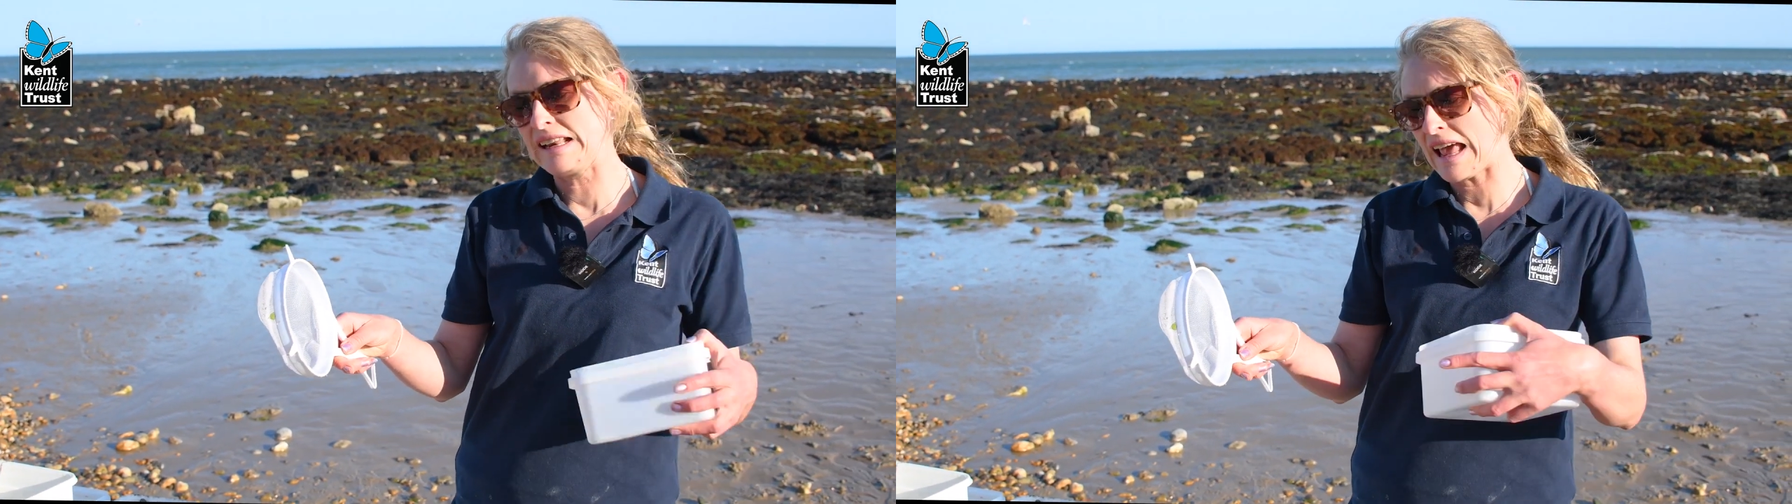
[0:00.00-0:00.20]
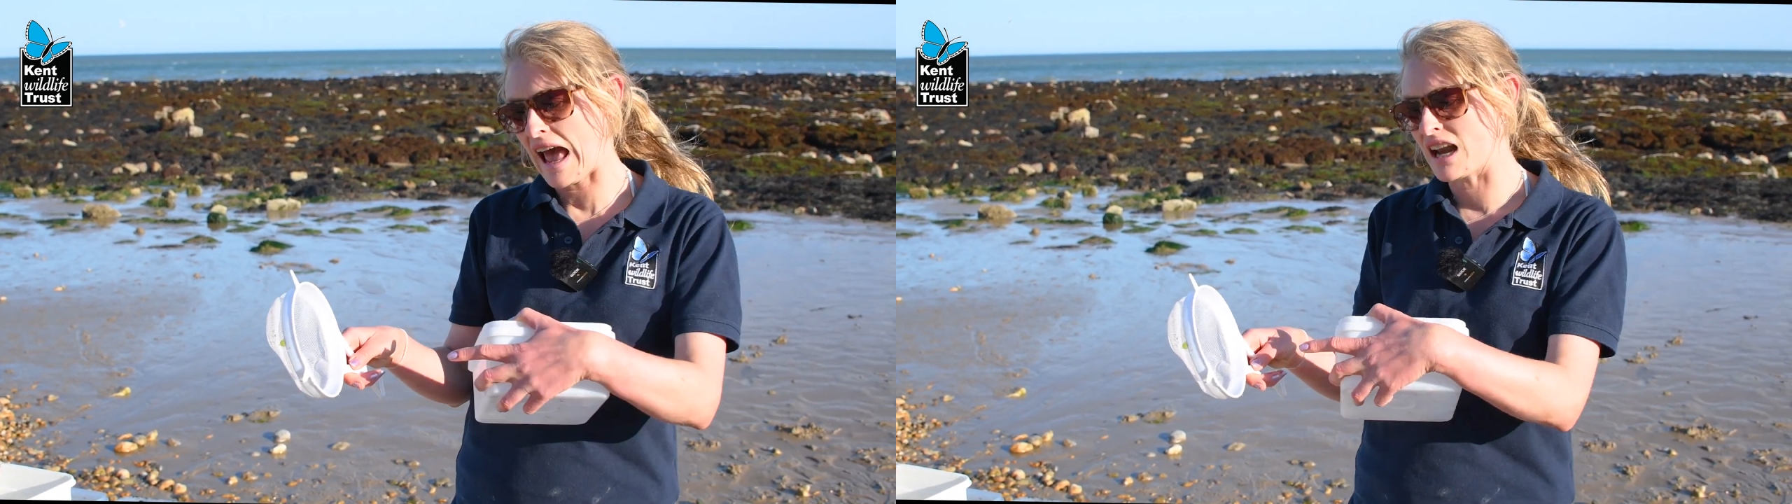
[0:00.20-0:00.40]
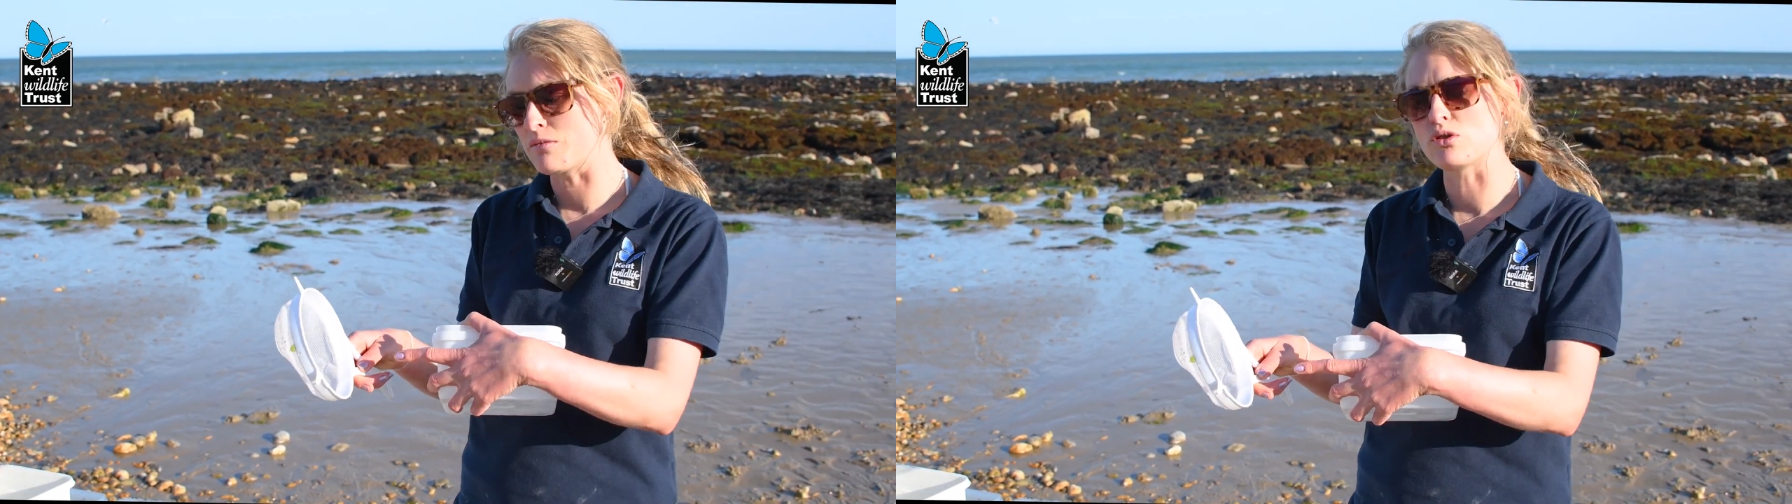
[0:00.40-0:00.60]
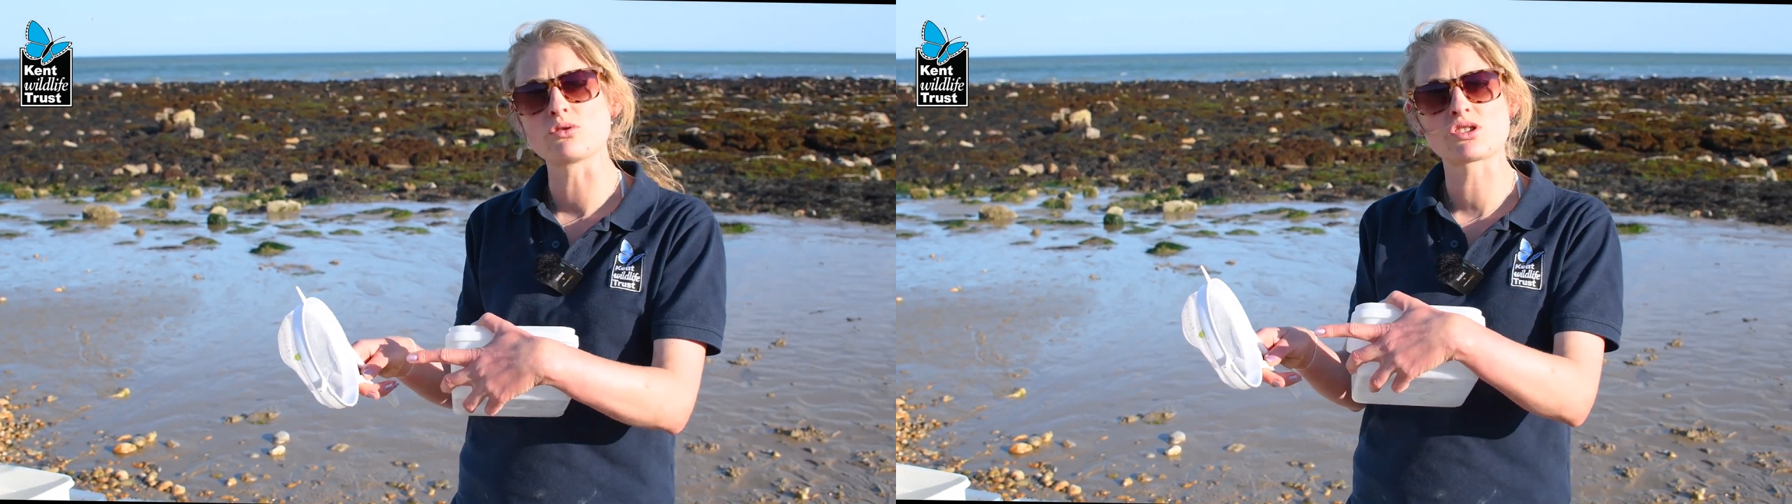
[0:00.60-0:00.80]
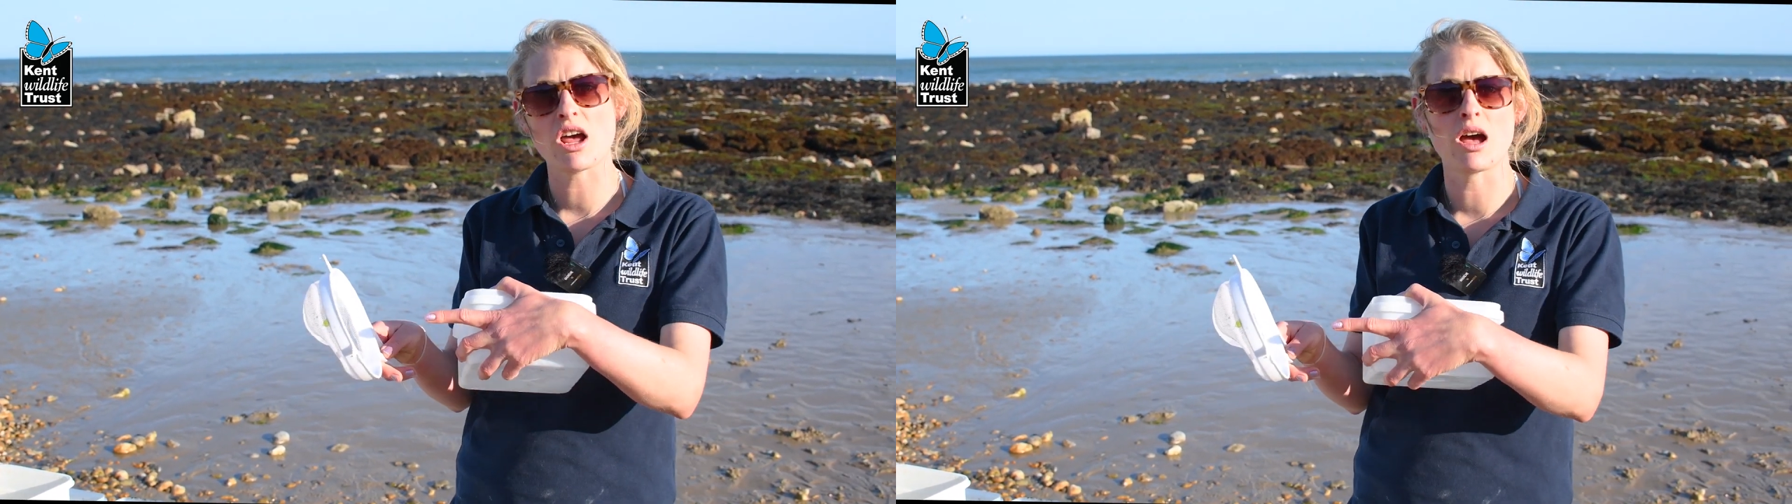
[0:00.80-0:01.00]
Let
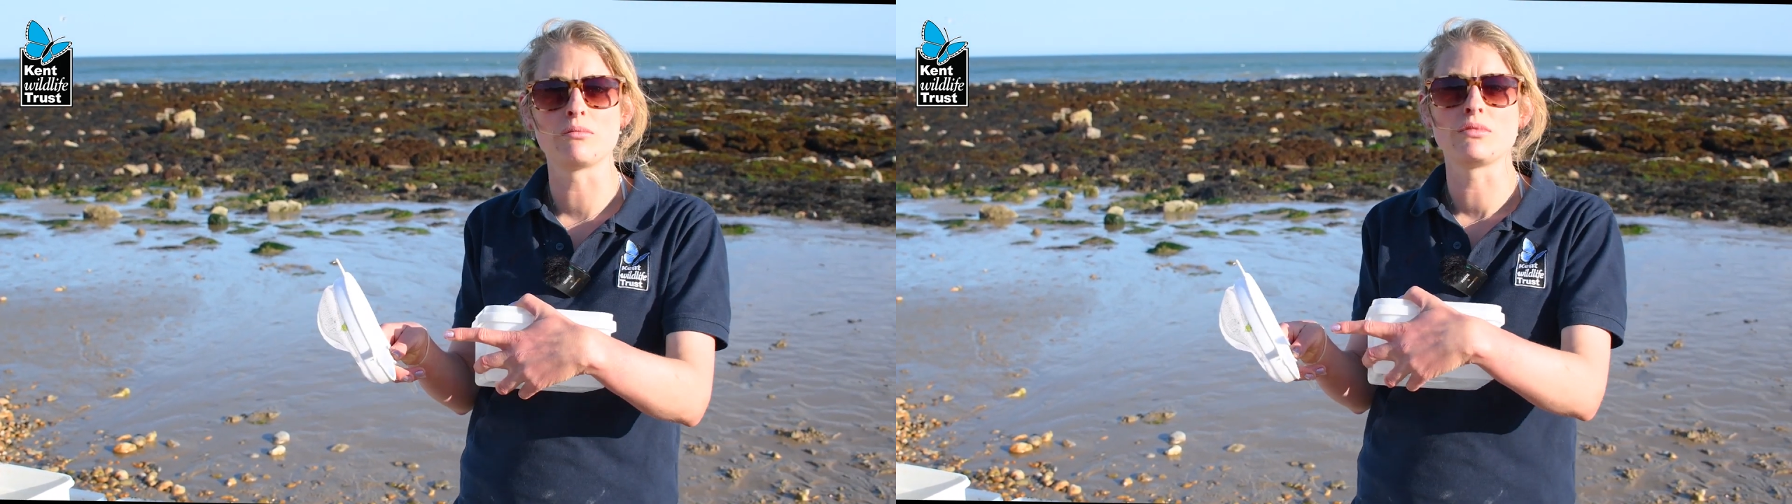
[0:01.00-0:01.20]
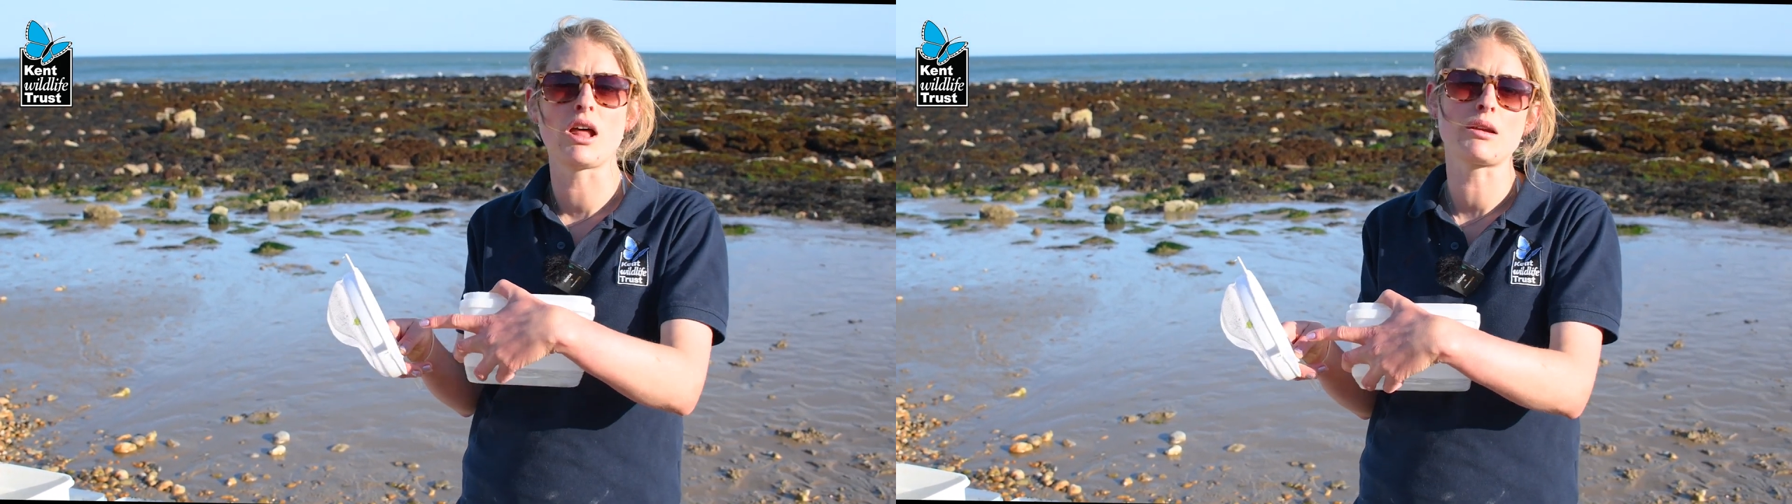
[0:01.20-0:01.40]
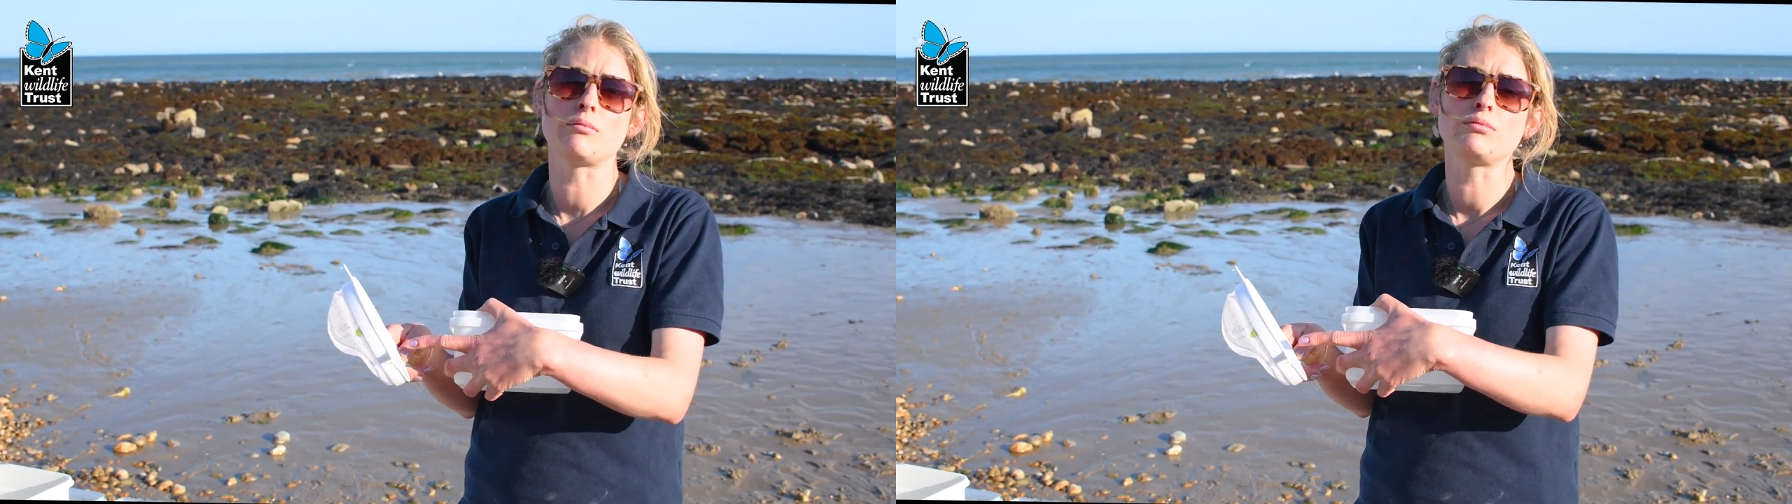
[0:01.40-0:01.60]
animals like